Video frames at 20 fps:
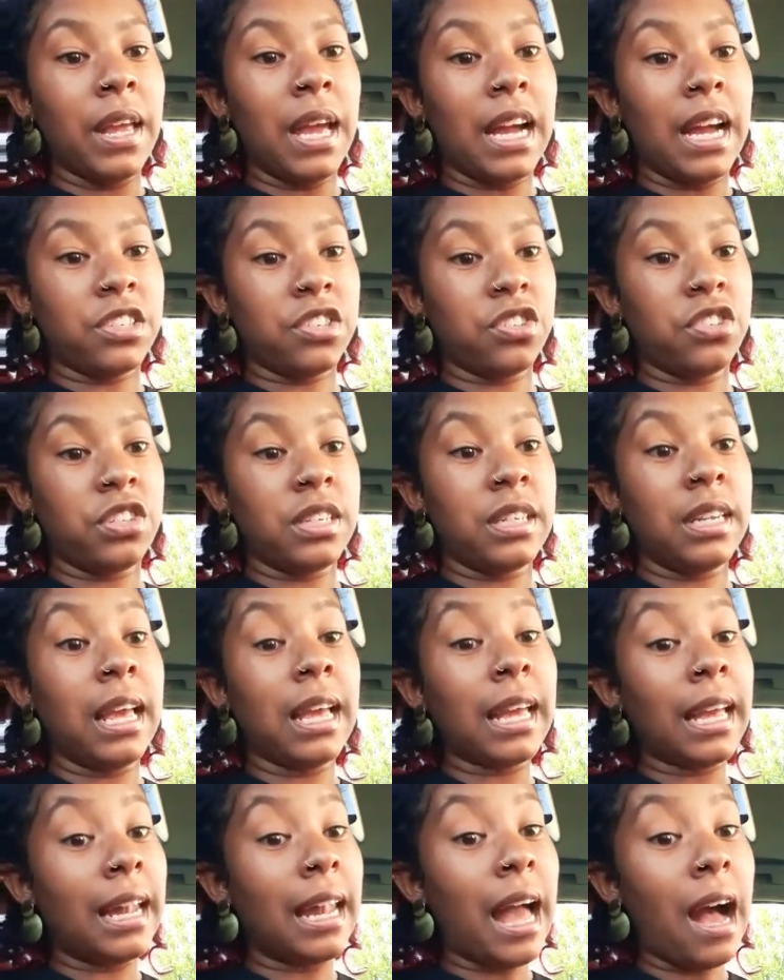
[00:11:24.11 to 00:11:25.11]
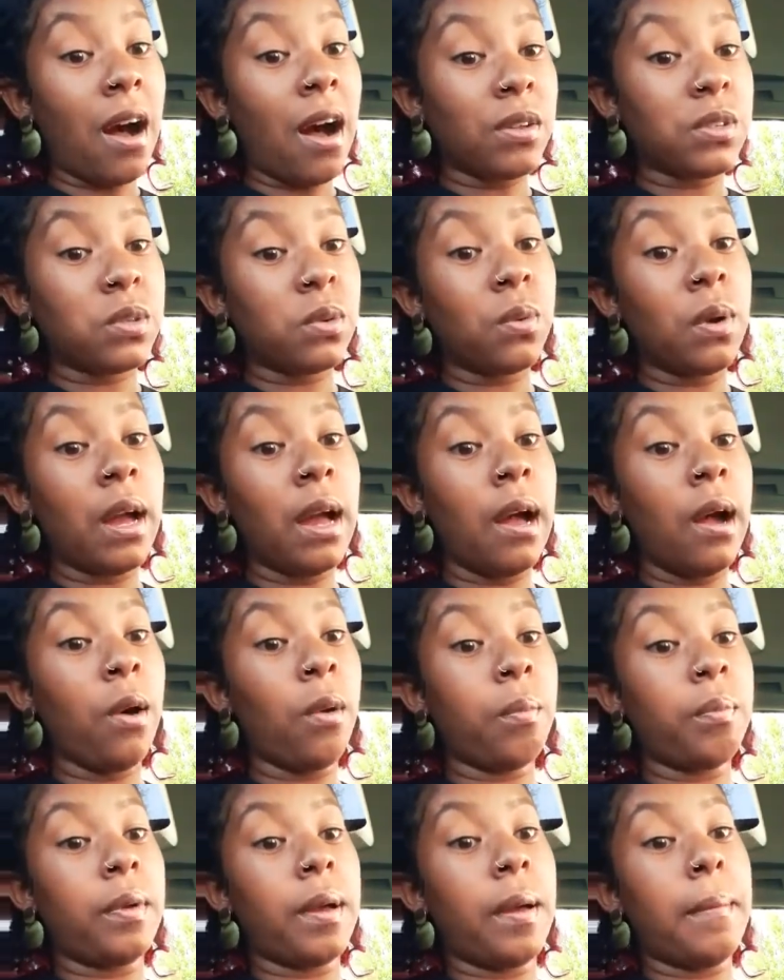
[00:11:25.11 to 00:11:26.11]
Estrogen can also
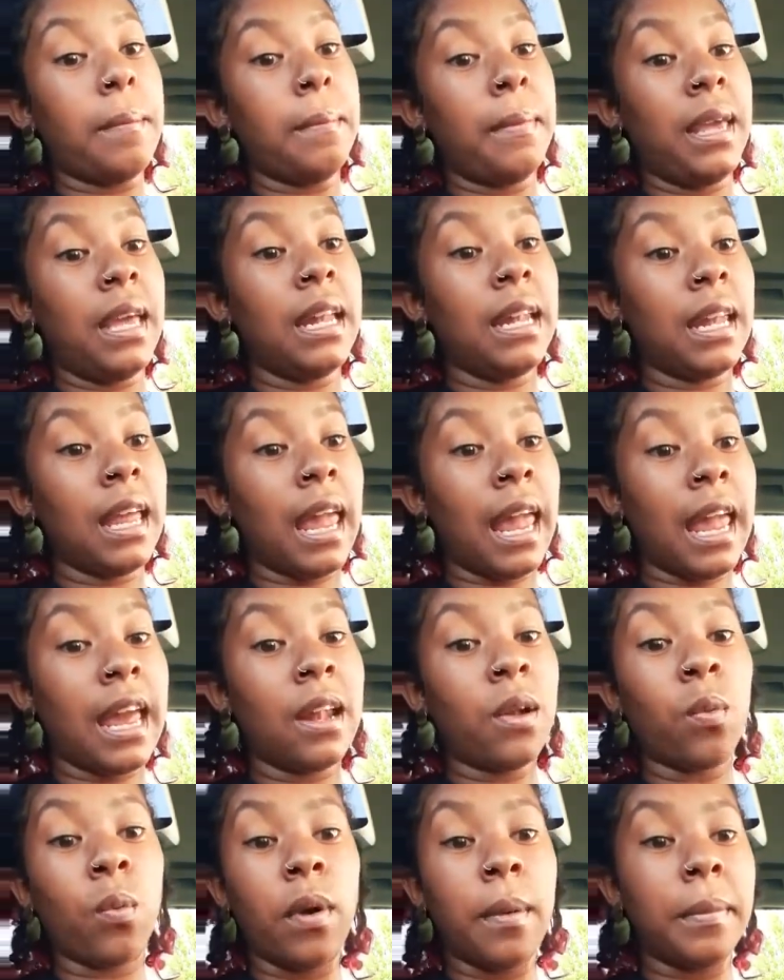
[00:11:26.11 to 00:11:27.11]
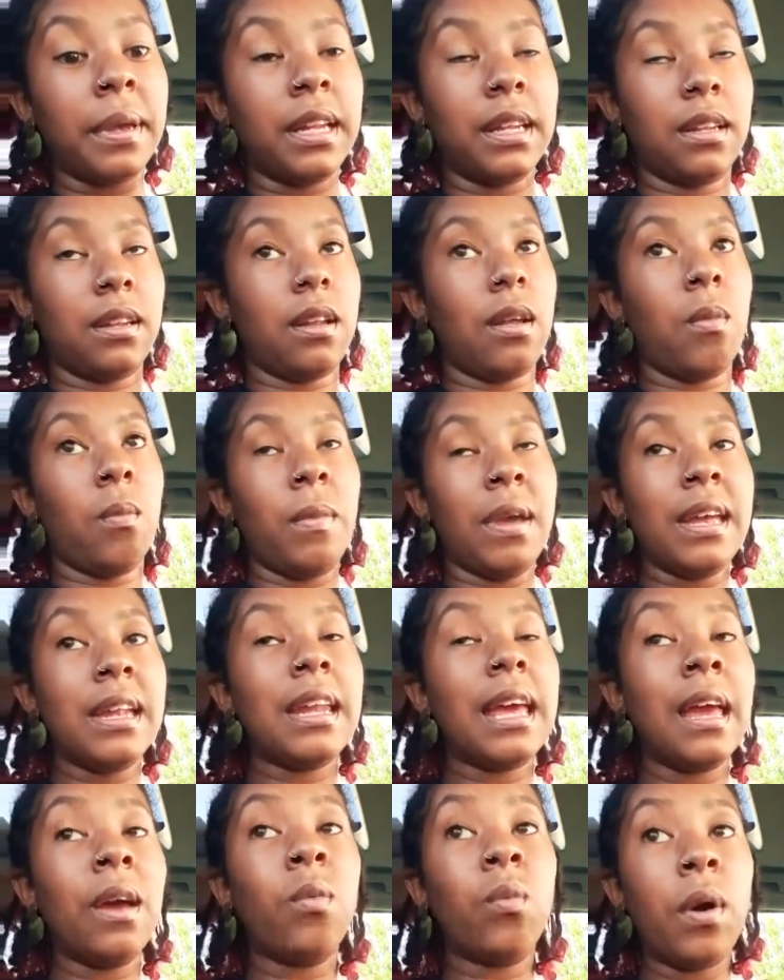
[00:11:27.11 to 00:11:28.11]
help men and women. Men
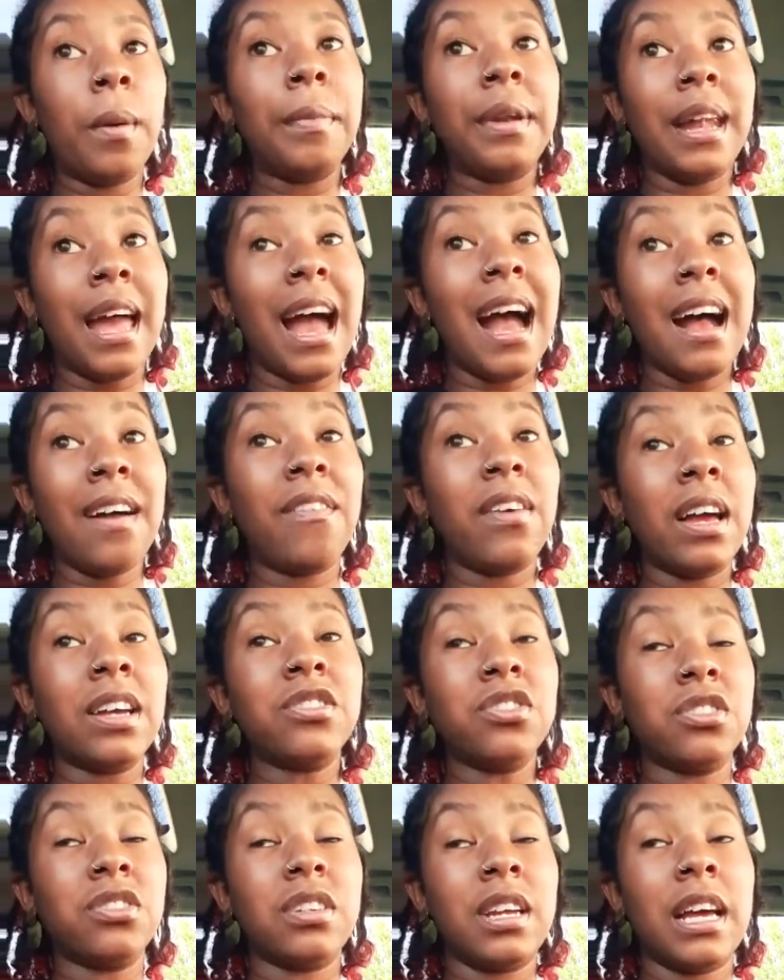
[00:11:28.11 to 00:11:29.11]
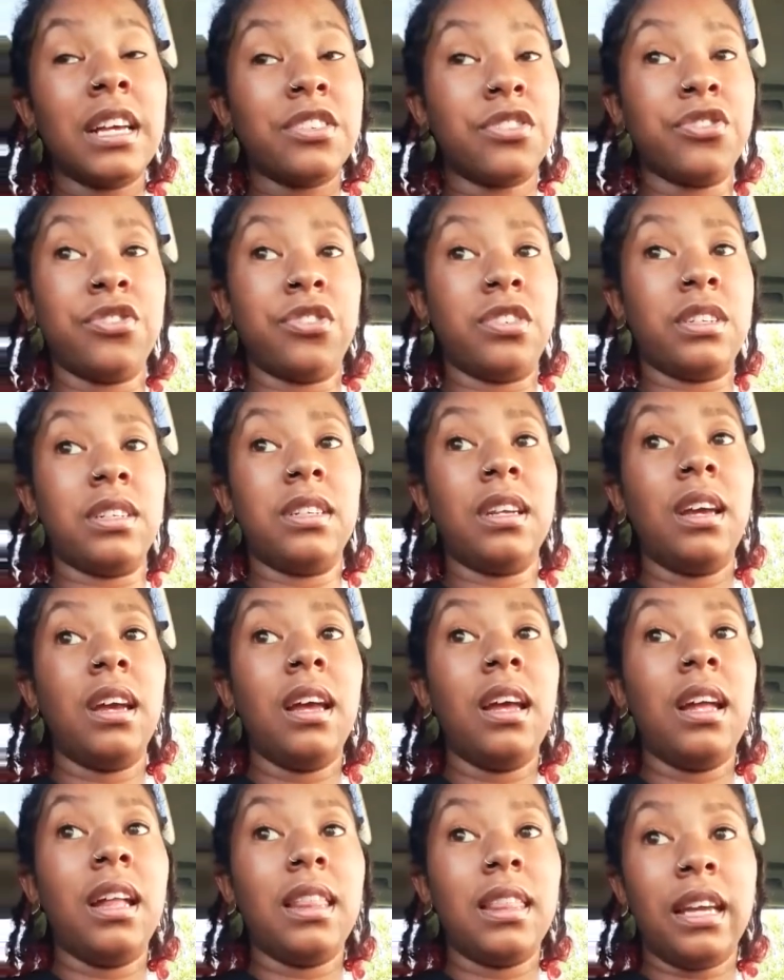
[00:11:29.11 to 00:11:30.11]
and women have estrogen.
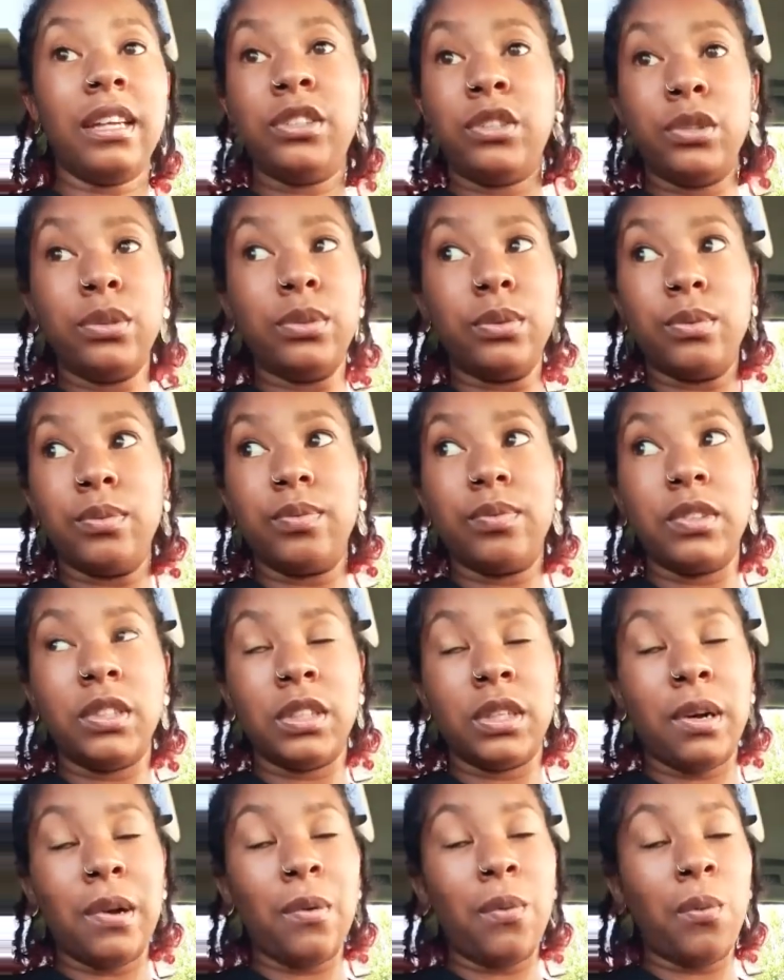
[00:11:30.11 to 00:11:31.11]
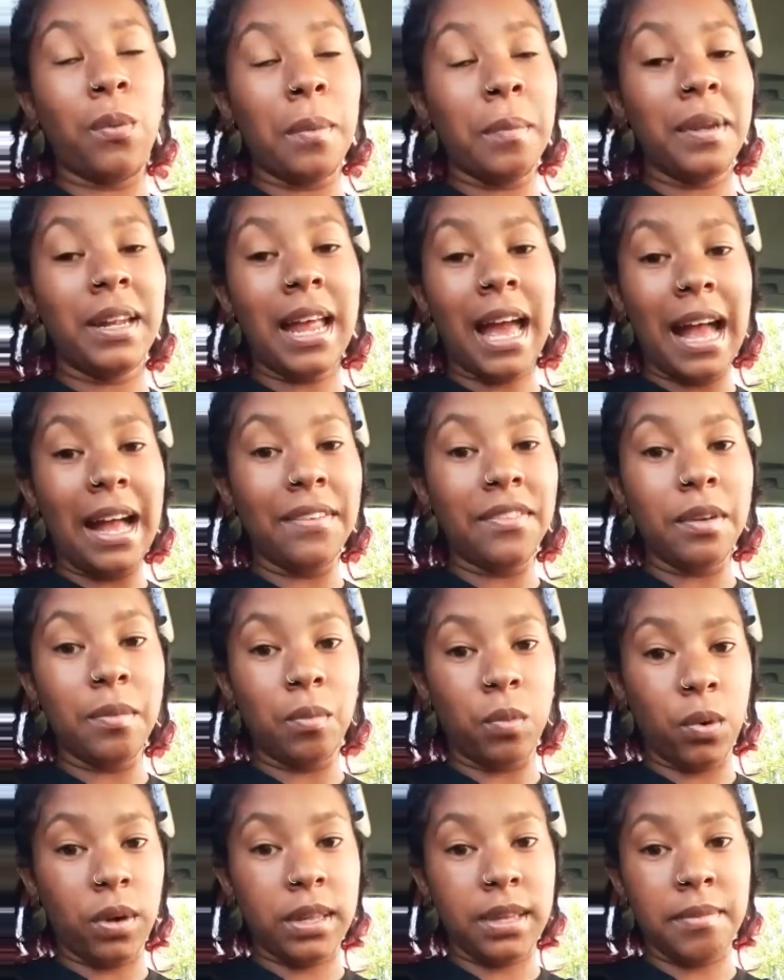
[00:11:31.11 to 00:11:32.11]
They do. You know, women have it
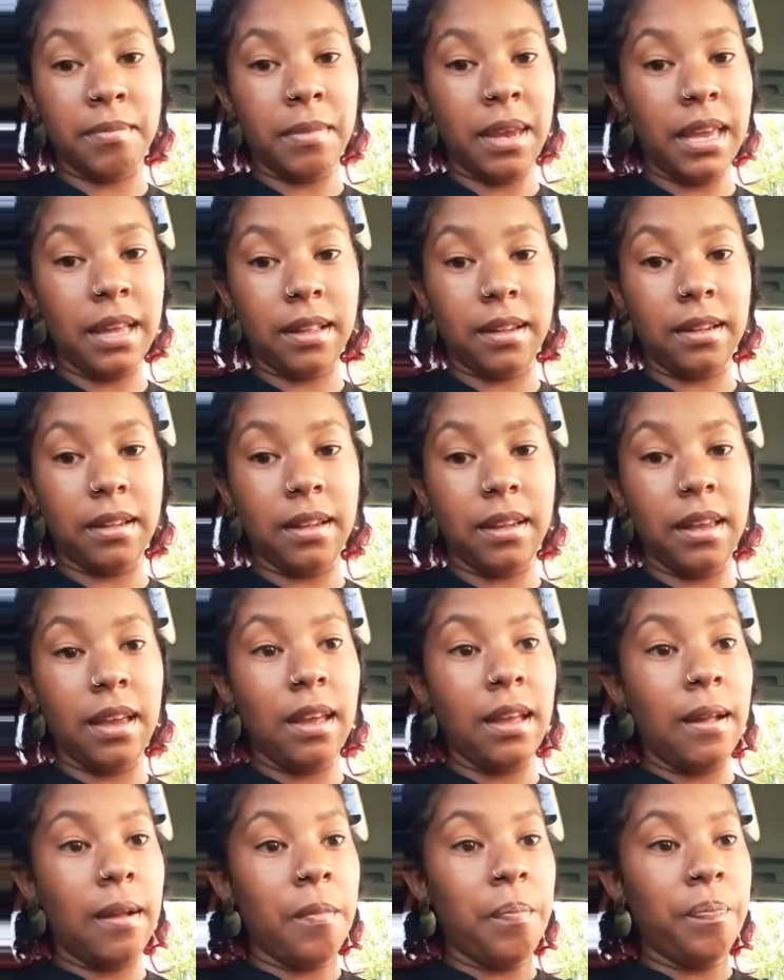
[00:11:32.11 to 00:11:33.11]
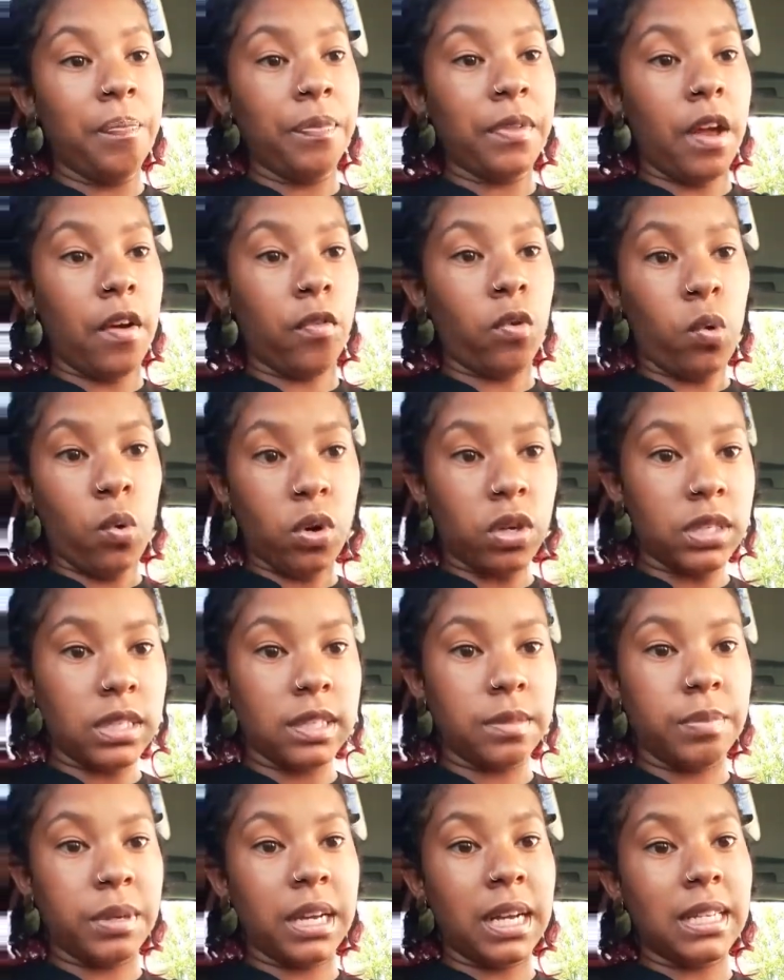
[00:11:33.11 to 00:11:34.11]
more than men, of
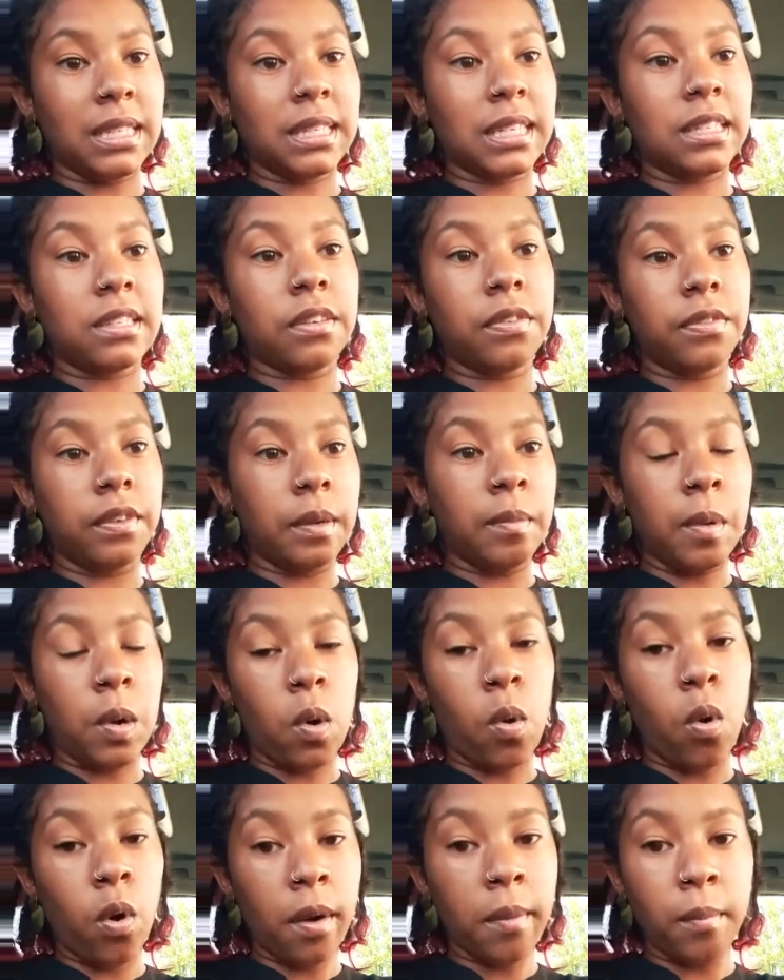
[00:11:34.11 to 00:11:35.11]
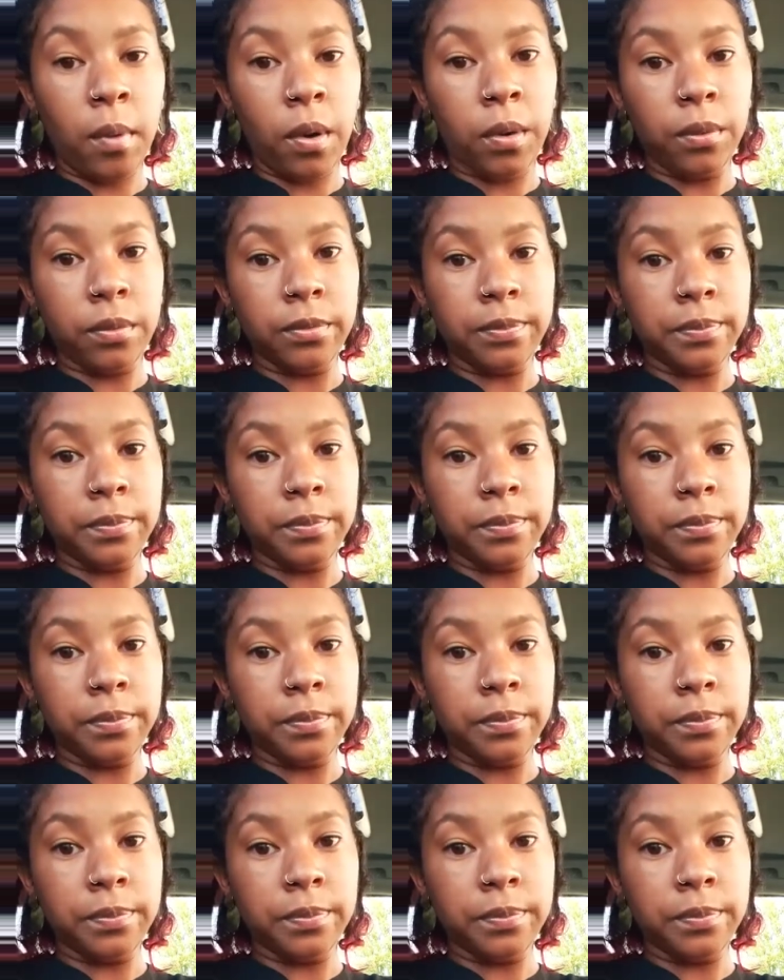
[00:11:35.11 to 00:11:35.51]
course, because it's a female hormone.